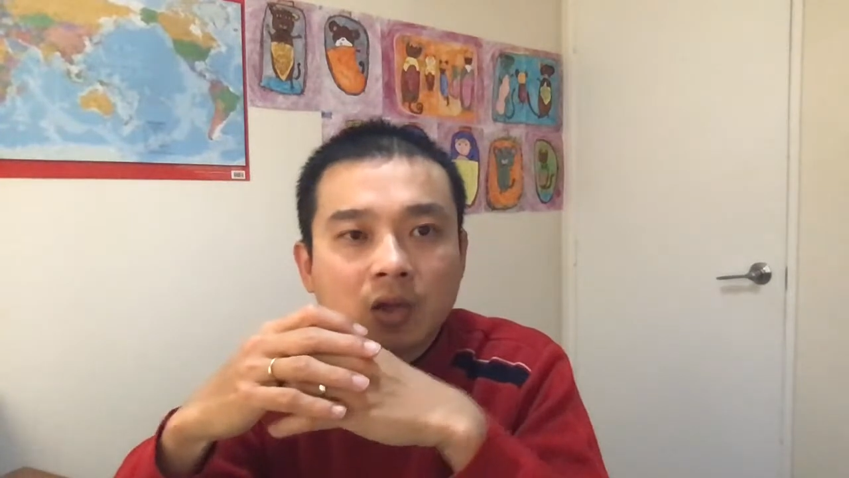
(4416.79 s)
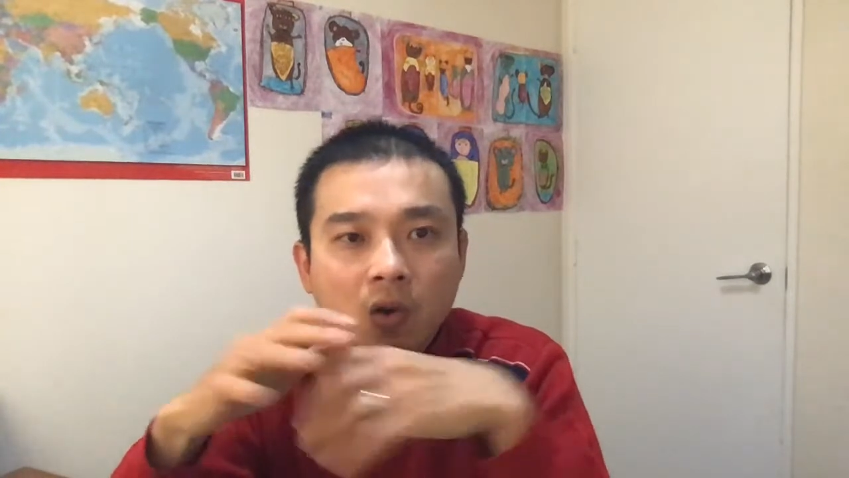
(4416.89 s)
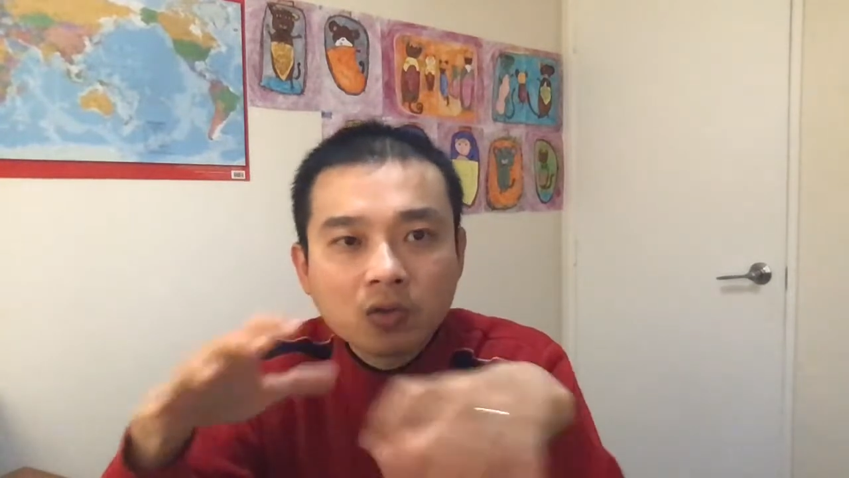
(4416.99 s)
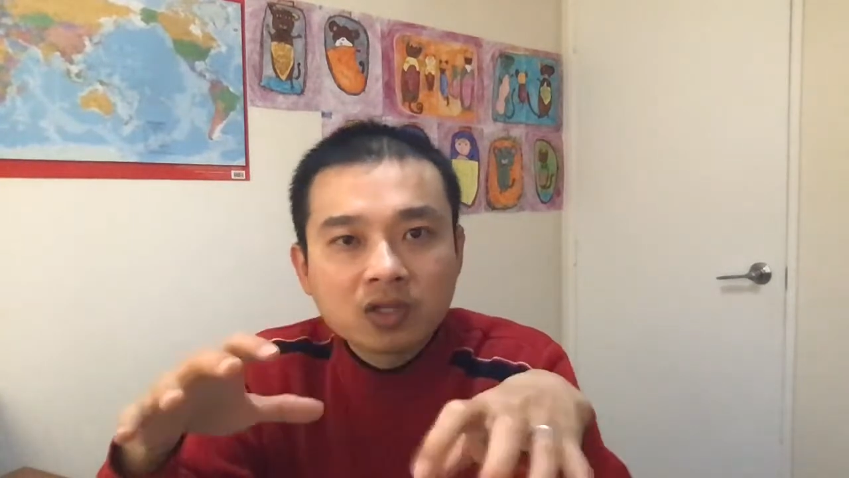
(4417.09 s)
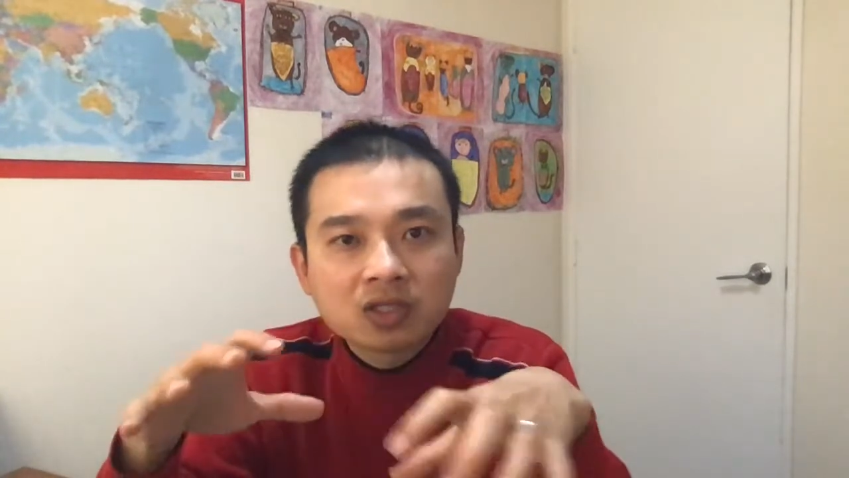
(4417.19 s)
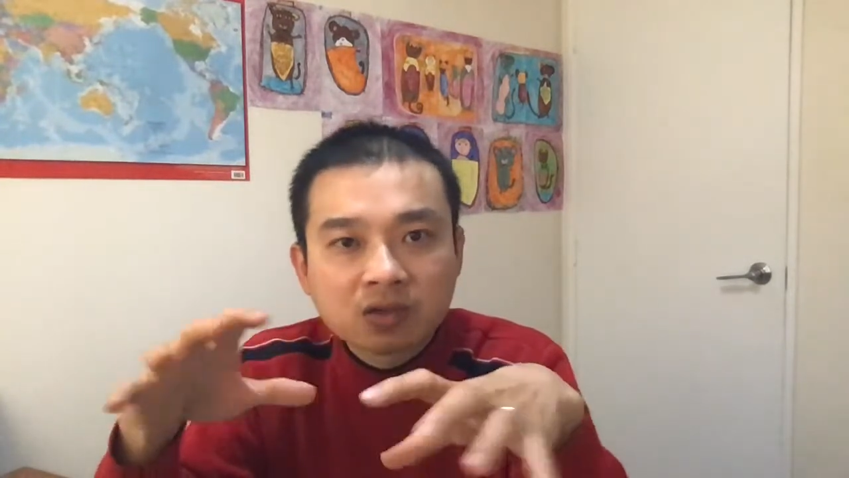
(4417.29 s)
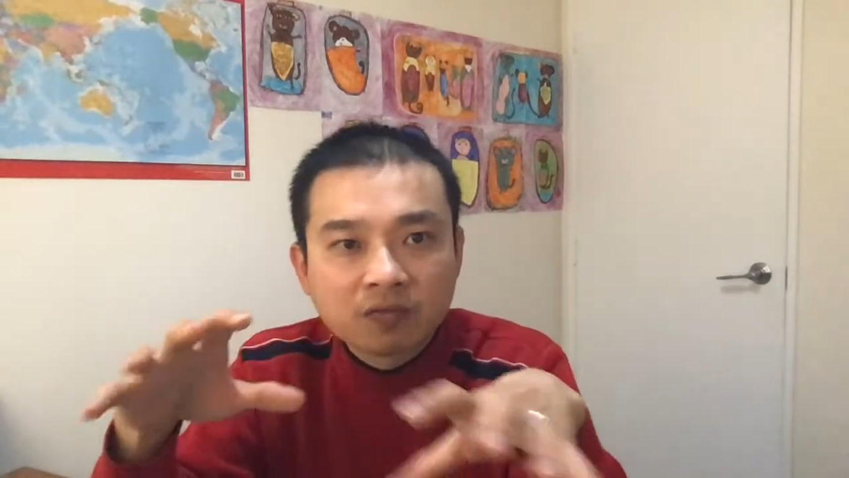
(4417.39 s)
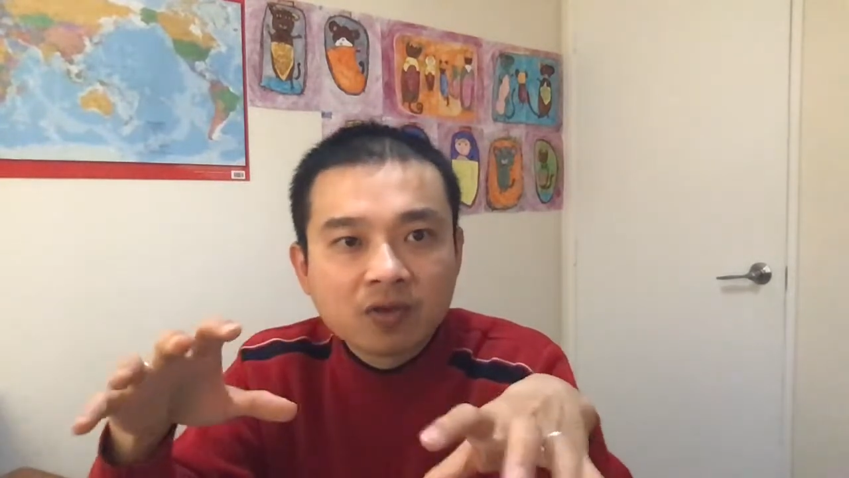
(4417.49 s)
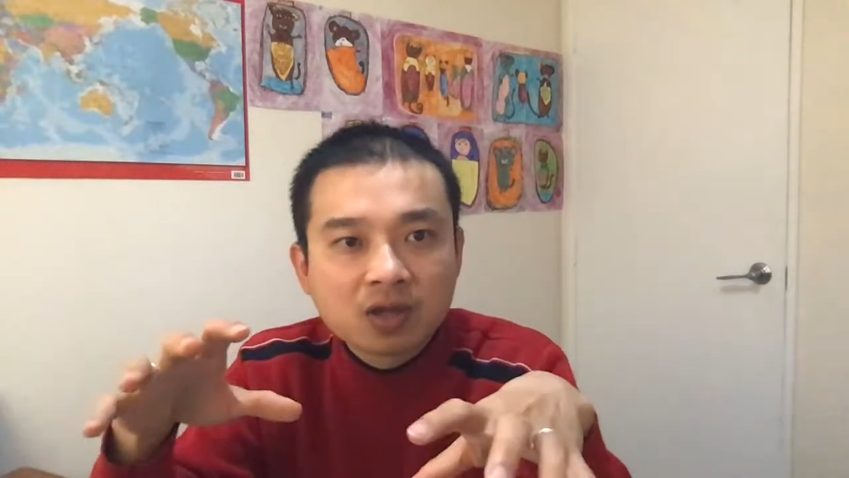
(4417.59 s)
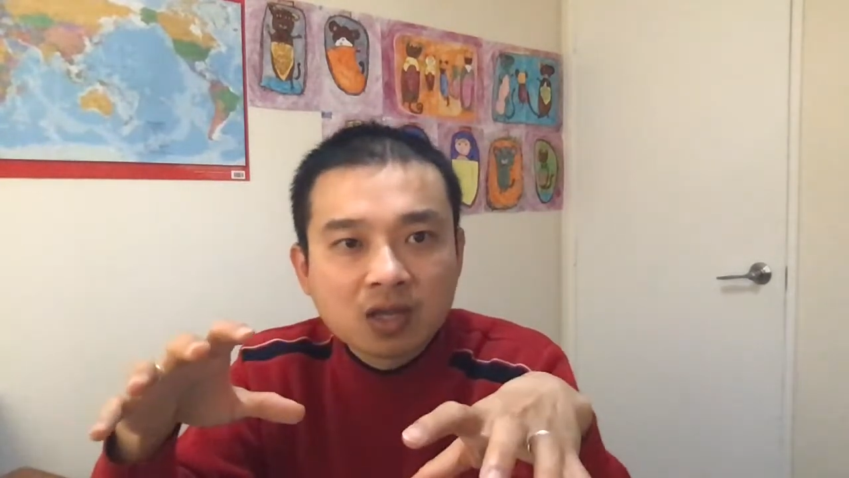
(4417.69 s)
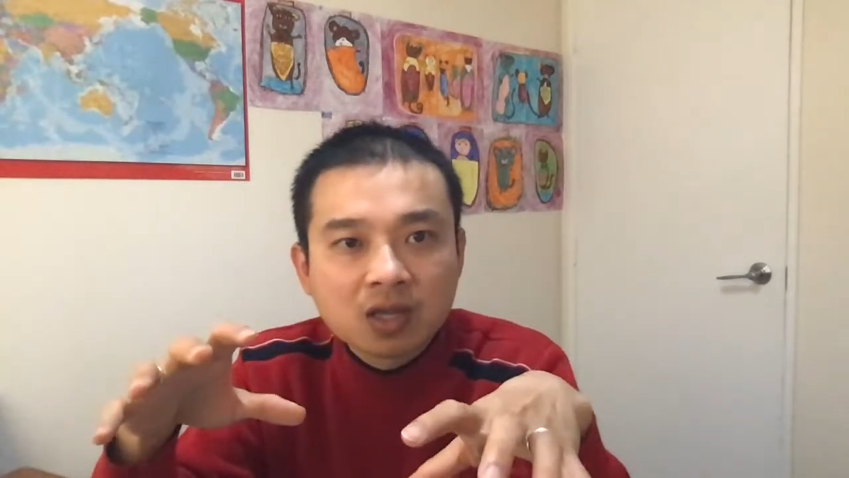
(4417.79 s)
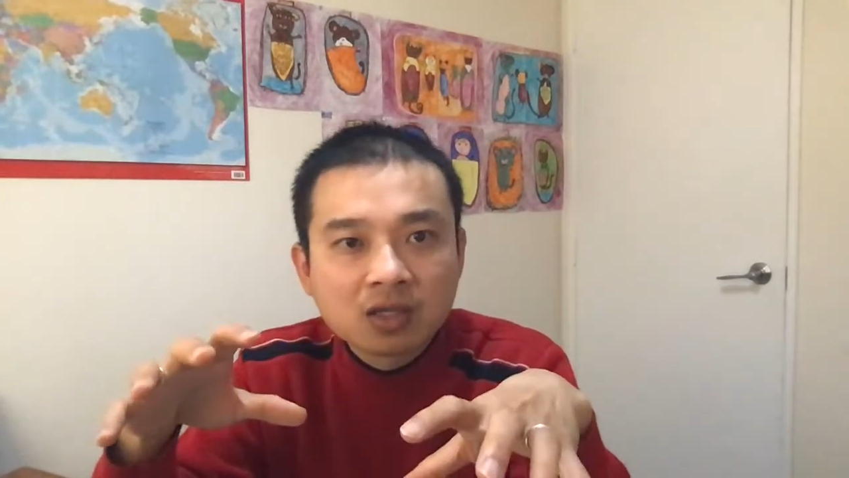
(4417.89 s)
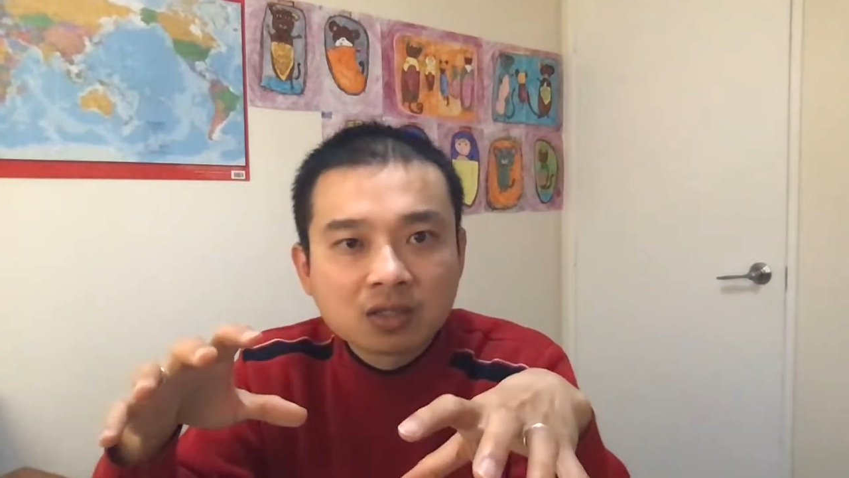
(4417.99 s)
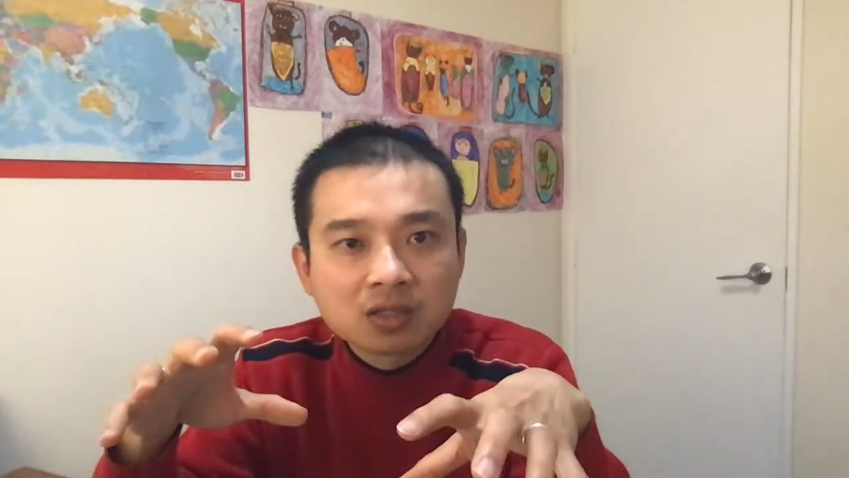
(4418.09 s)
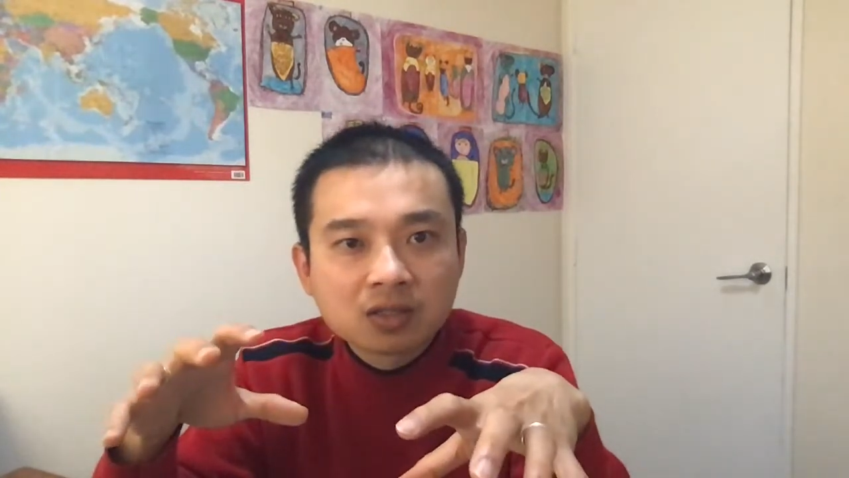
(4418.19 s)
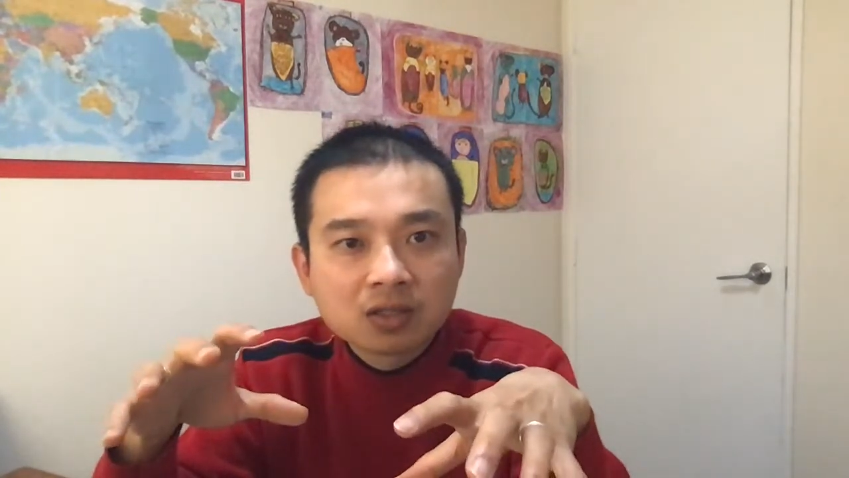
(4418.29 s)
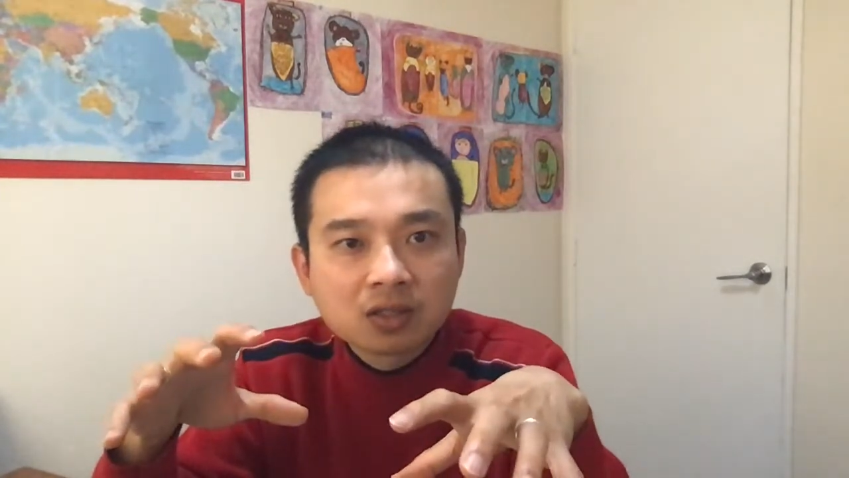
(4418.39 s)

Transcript: all the severe cases,